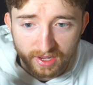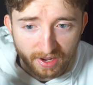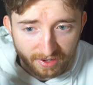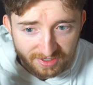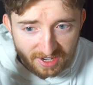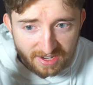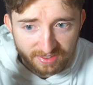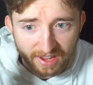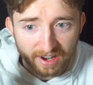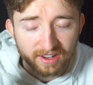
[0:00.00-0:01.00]
and I take
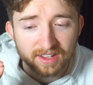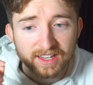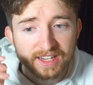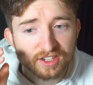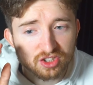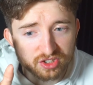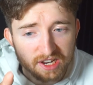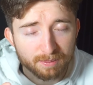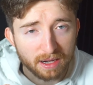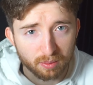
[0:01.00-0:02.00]
that, he can just
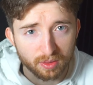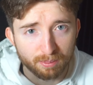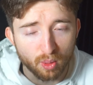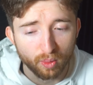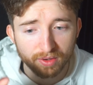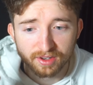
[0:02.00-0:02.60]
take back with the pawn,